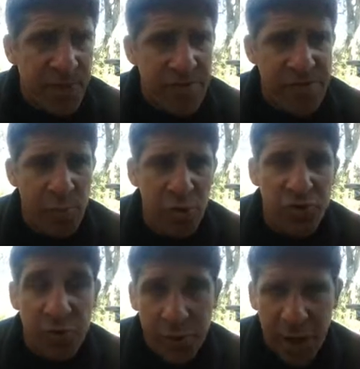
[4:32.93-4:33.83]
similar
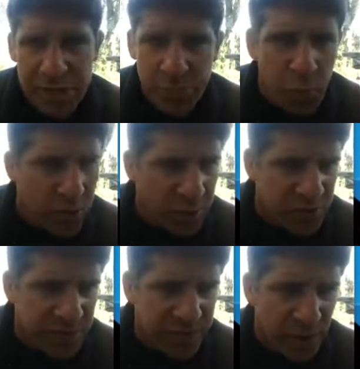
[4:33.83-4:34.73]
to an oxymoron,
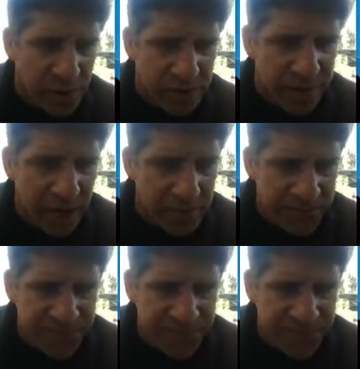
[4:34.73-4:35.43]
which we've talked about.